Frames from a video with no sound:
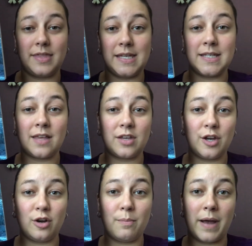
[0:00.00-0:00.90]
The Death
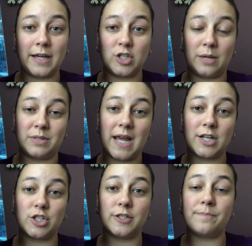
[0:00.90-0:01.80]
Cure by James
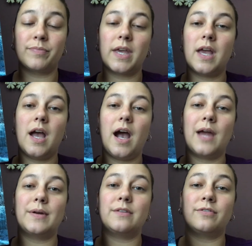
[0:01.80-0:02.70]
Dashner.
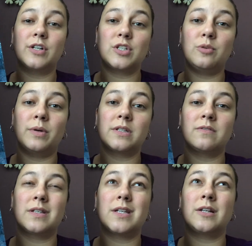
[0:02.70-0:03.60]
I read the first two books of
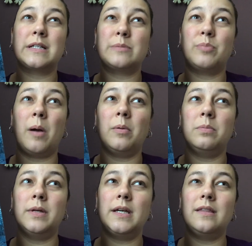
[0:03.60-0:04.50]
this series
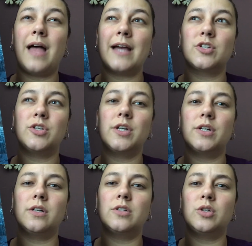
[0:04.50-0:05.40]
probably last
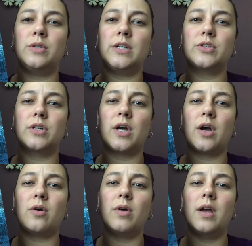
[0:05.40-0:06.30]
year, 2 years
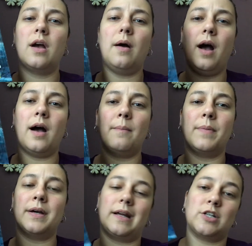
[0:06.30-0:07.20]
ago,
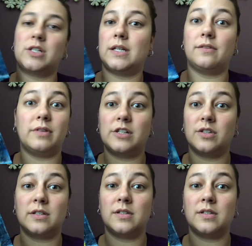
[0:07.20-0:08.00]
but I just need to finish this